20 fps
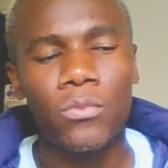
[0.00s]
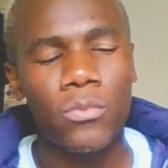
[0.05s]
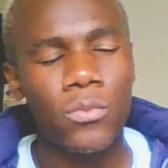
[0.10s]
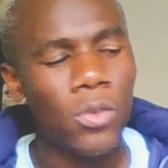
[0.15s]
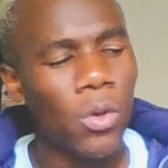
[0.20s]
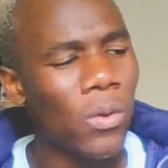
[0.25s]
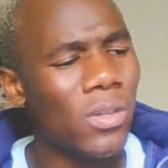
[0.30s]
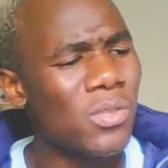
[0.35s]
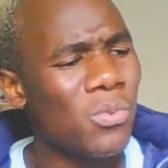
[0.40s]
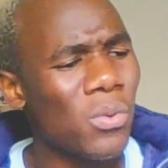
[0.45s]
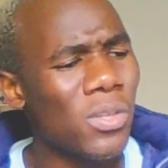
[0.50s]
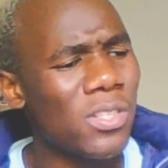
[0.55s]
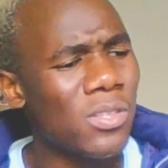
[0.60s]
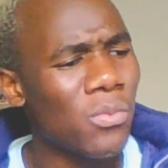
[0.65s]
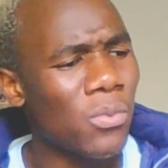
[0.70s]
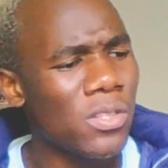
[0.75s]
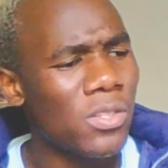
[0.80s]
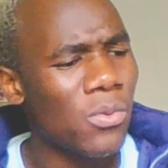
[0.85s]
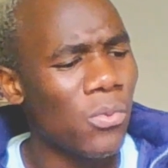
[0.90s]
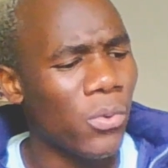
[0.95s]
what's
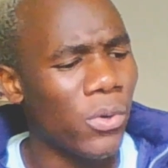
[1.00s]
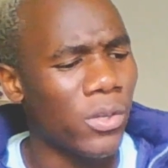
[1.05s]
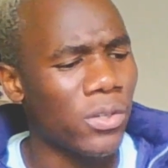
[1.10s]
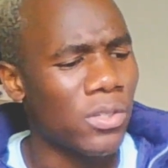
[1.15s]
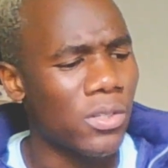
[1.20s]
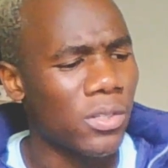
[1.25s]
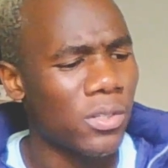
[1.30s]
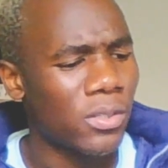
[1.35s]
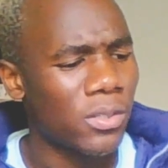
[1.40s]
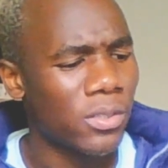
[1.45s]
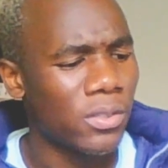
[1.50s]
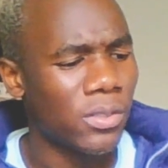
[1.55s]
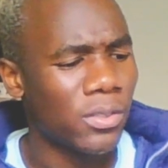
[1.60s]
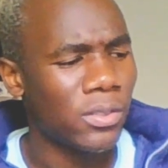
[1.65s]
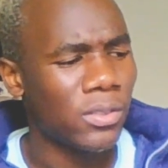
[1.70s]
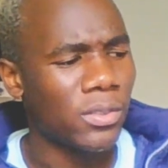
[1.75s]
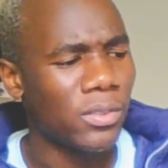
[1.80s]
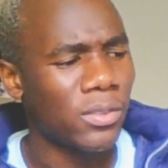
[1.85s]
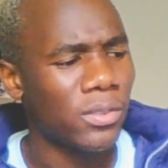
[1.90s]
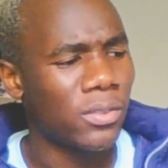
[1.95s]
the word,
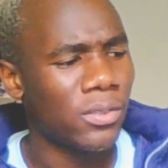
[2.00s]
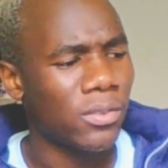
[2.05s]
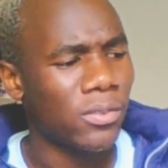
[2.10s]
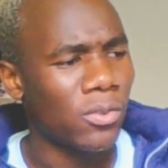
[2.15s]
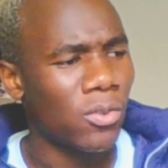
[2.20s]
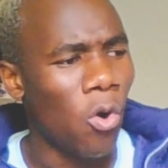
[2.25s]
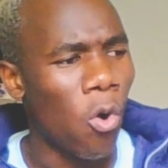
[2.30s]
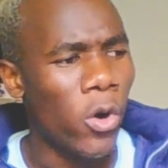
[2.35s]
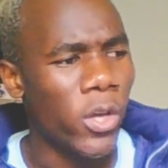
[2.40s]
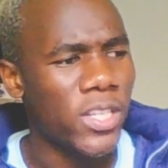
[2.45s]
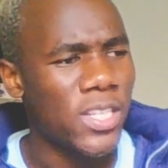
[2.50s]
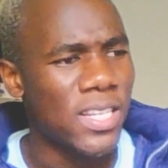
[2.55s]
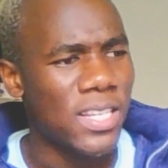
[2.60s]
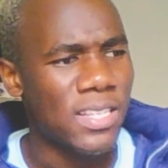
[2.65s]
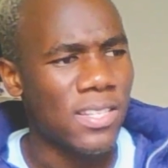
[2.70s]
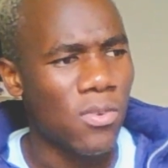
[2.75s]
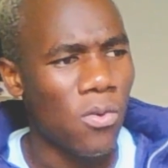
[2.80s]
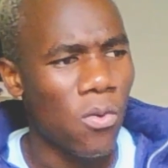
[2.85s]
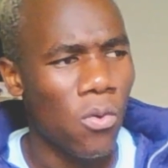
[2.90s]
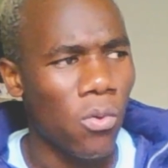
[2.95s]

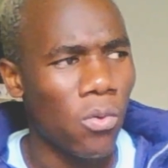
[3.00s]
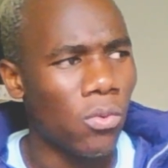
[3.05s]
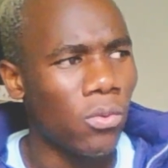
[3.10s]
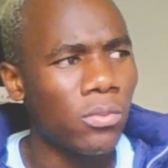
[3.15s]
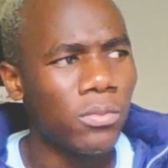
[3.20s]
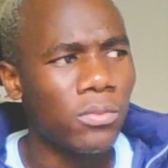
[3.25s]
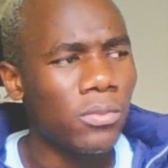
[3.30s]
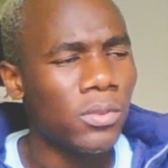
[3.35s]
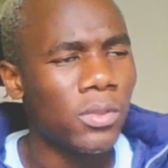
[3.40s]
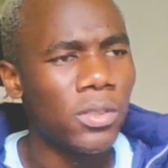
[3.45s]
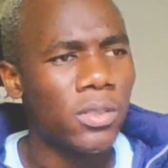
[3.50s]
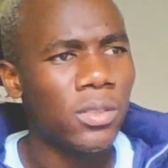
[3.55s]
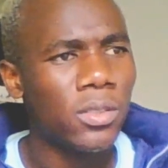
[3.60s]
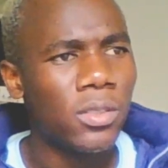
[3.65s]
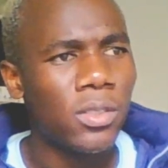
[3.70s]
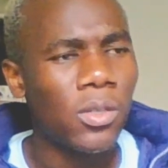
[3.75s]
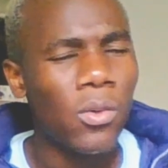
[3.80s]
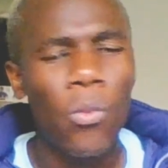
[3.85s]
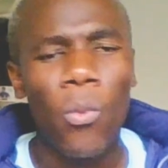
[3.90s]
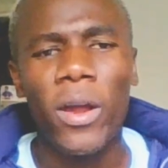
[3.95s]
coitus or
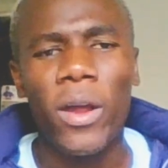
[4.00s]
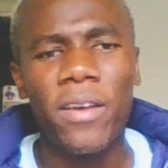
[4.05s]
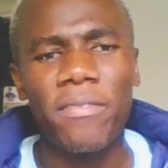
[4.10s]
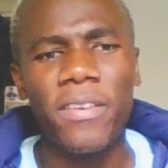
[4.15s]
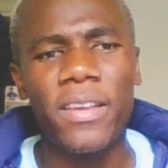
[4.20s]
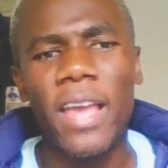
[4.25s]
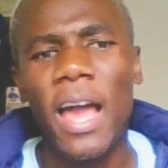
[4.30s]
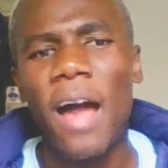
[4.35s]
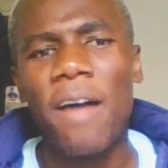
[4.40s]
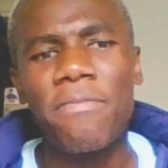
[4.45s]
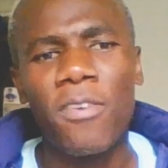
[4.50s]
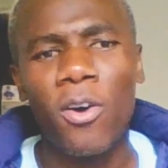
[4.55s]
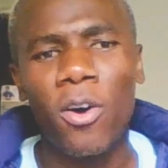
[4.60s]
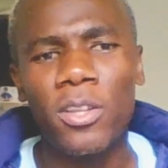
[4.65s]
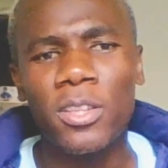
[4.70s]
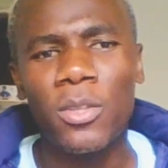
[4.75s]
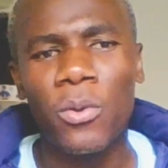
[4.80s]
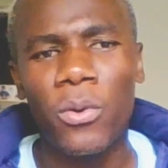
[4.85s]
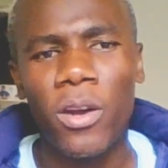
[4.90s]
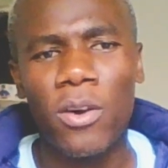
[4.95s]
whatever. Yeah, I
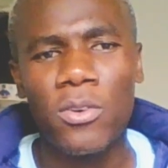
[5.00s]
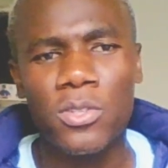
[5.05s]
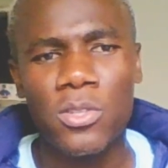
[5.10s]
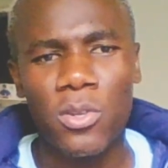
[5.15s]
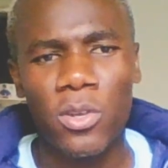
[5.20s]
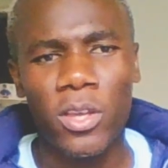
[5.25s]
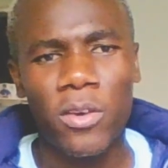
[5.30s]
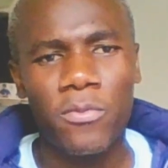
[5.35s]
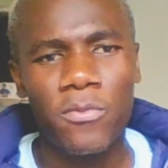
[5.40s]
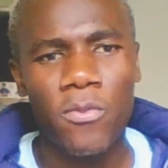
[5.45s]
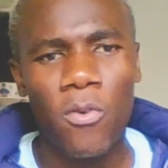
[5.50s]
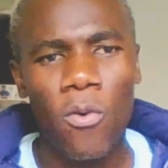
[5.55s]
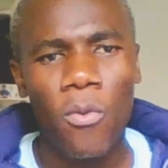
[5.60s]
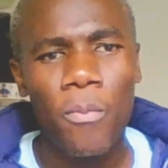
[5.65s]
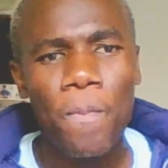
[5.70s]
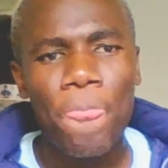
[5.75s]
forgot the word I was looking for.